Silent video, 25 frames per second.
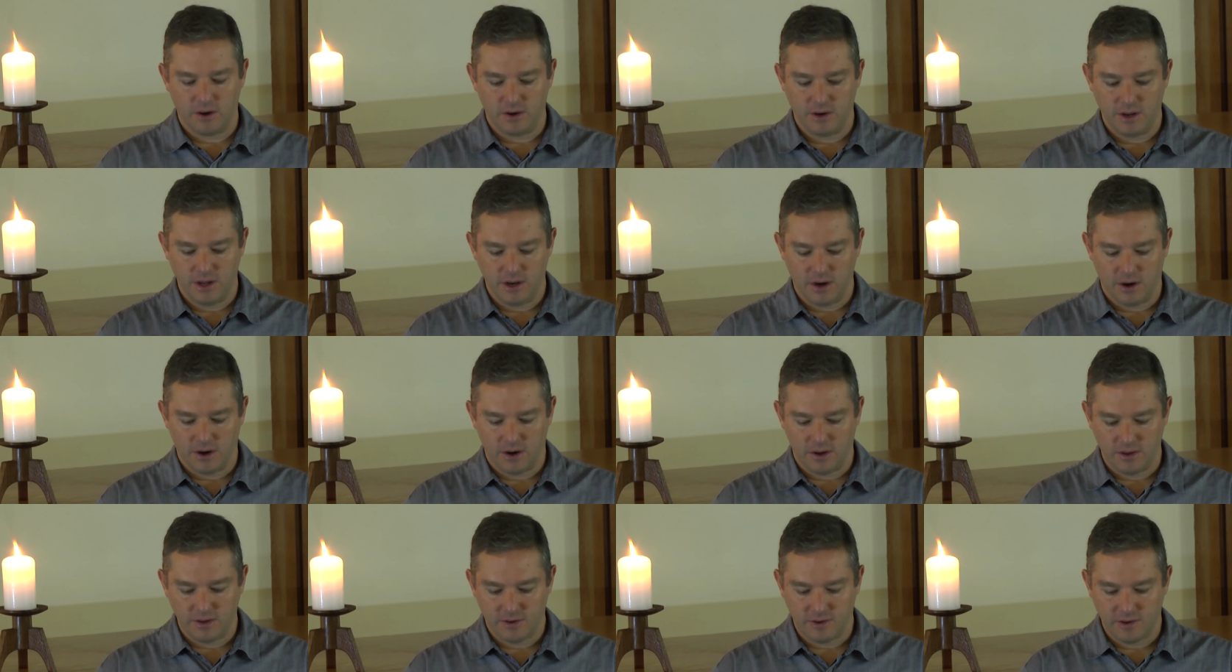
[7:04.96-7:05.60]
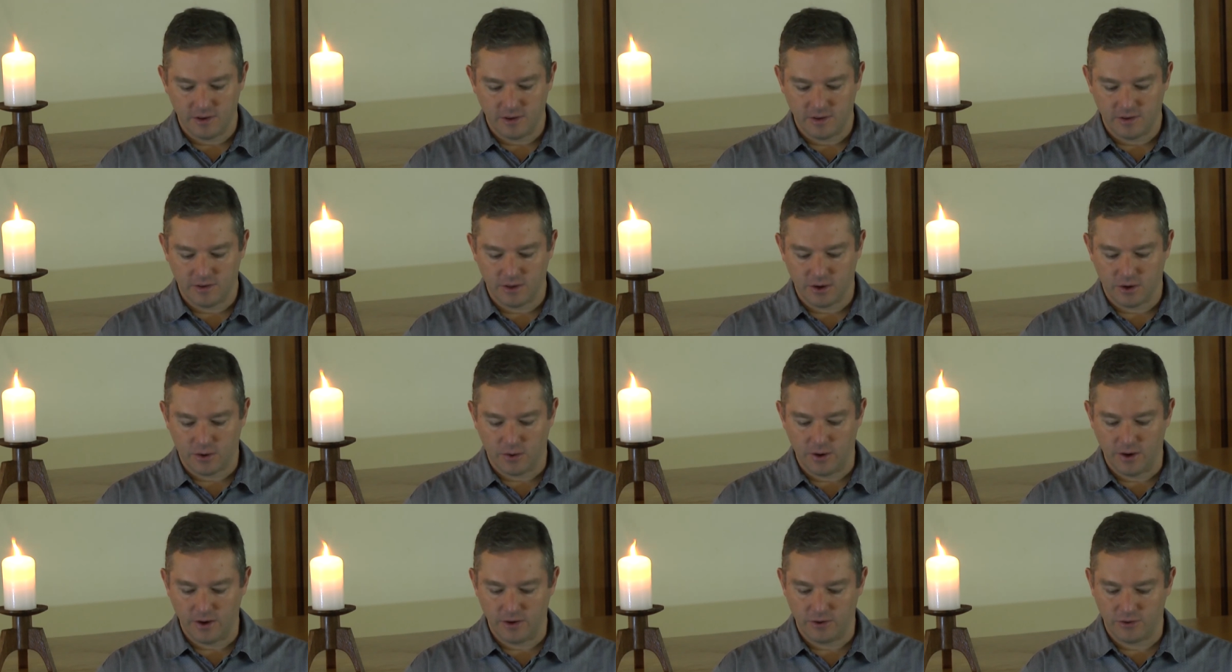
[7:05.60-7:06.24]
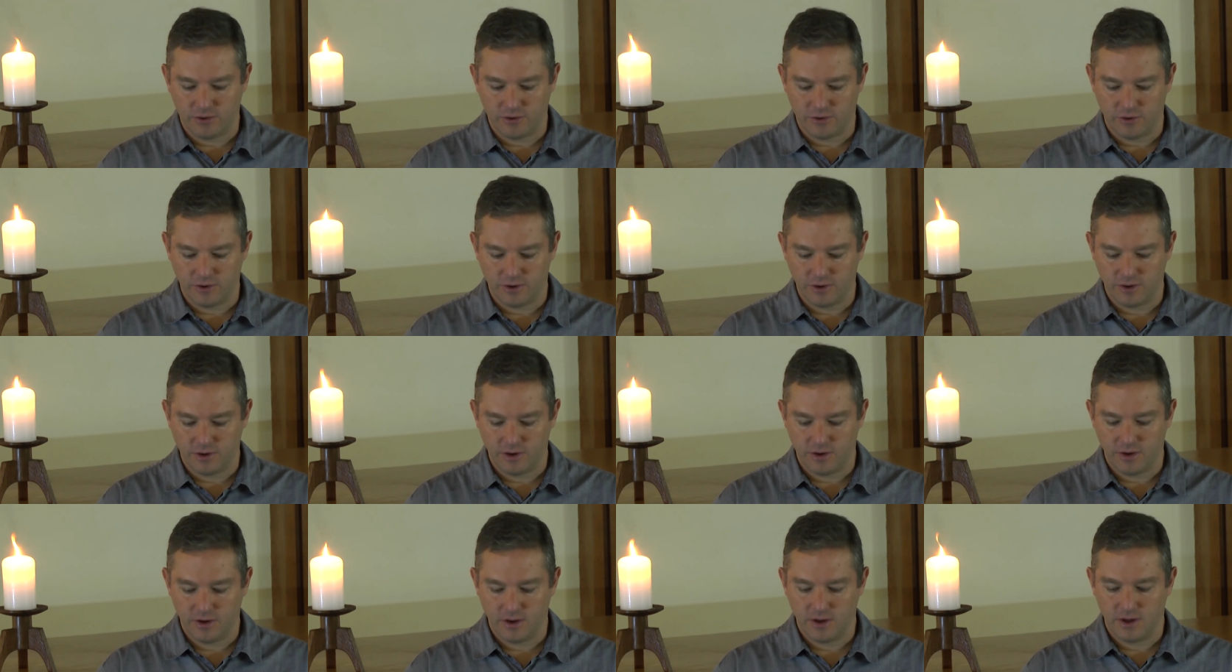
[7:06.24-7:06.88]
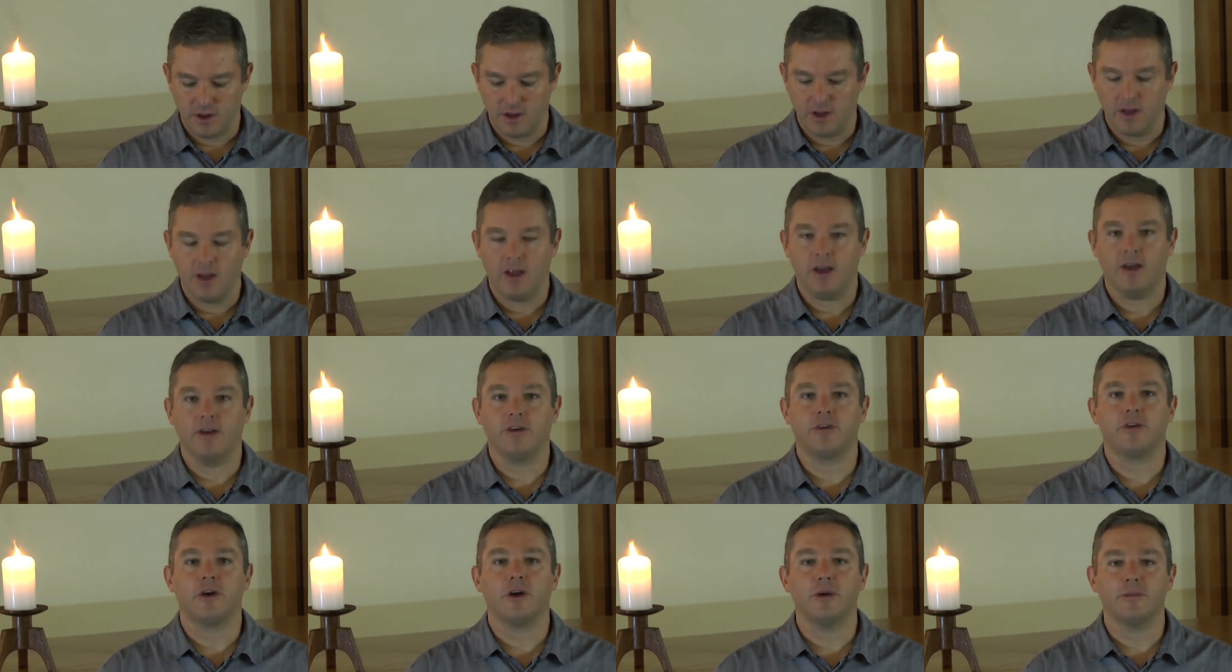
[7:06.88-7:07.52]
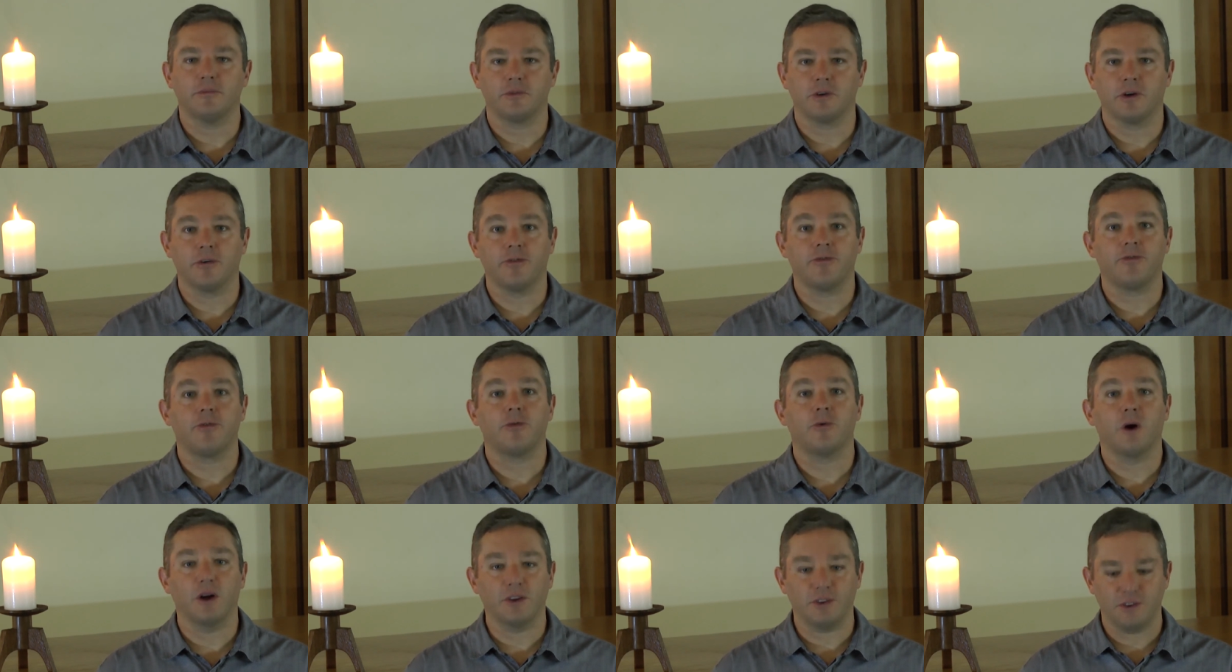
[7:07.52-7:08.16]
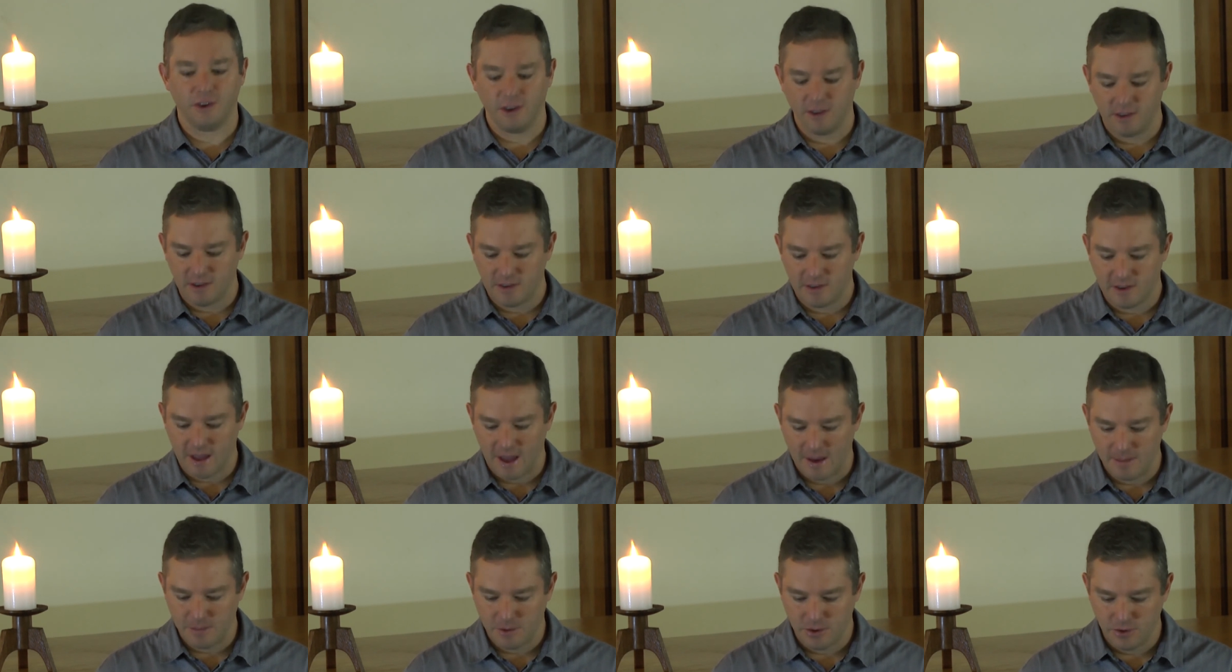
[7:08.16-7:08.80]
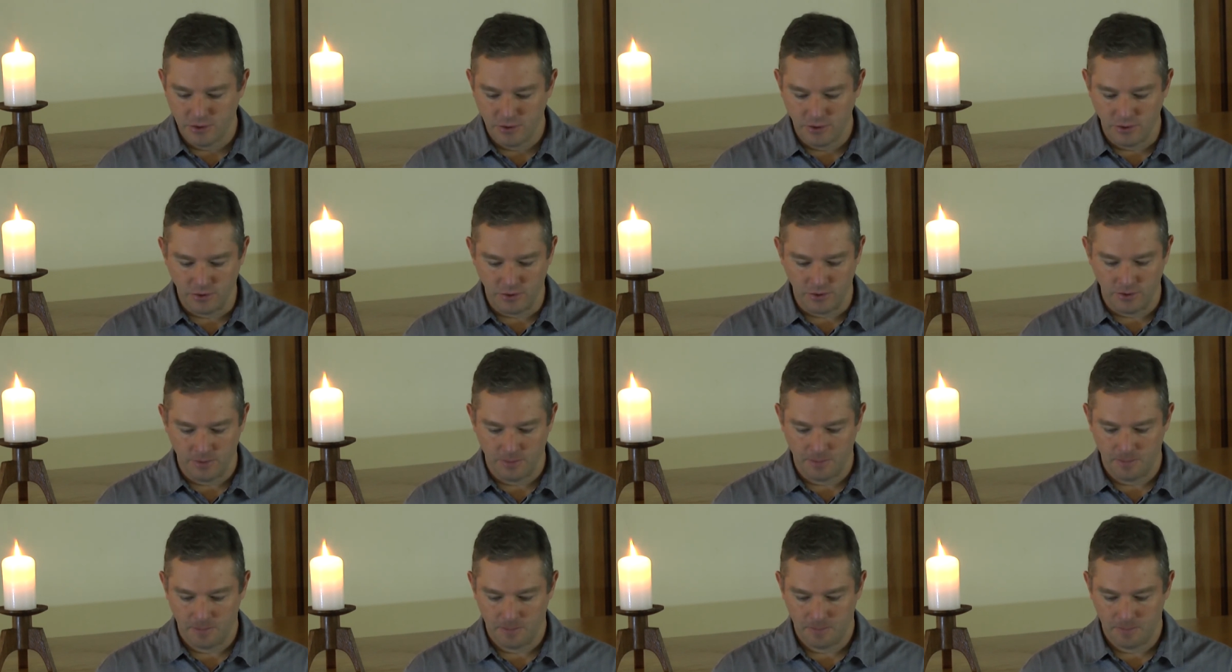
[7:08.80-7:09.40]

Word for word: only answers the question in terms of what Jesus came to do.